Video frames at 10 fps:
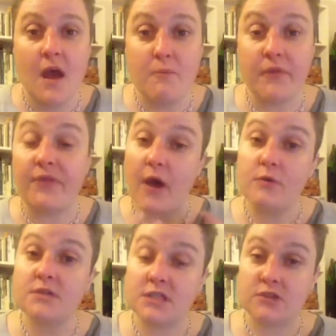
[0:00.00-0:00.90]
But
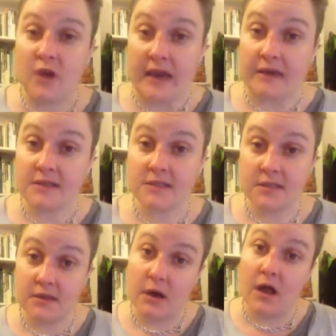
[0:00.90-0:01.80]
those are strengths
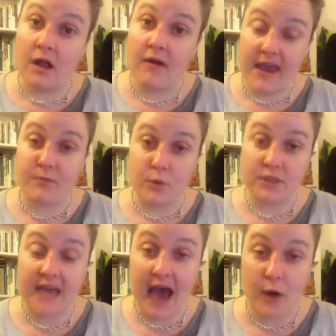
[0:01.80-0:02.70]
that are able
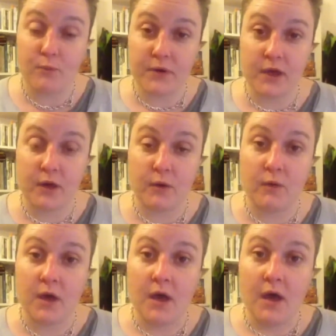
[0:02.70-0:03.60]
to help you
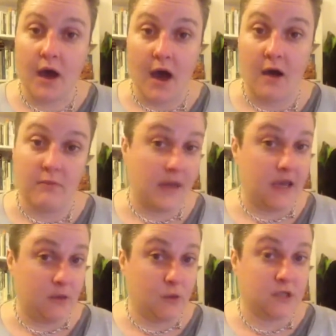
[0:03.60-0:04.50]

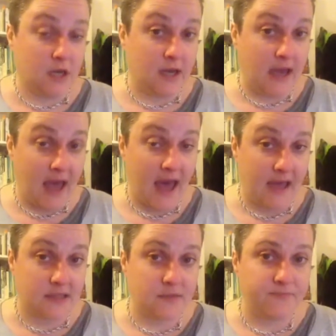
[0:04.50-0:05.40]
in your journey
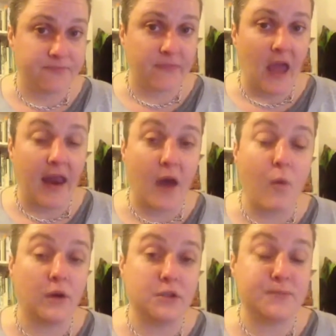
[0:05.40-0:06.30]
ahead. And I
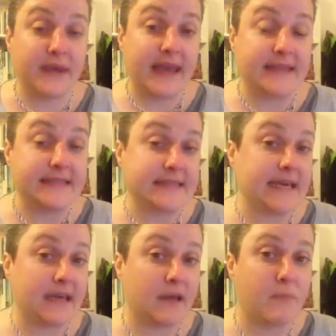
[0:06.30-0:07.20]
want you to begin to
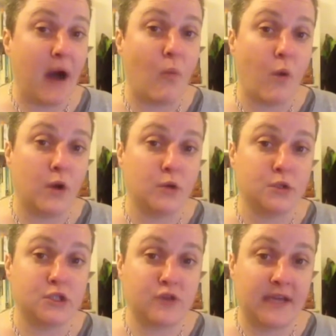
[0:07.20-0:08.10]
think about what your
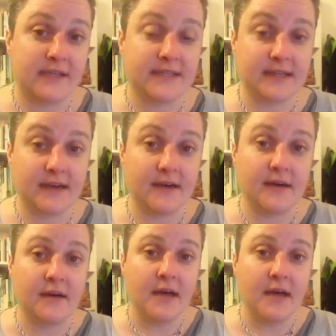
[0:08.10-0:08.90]
strengths are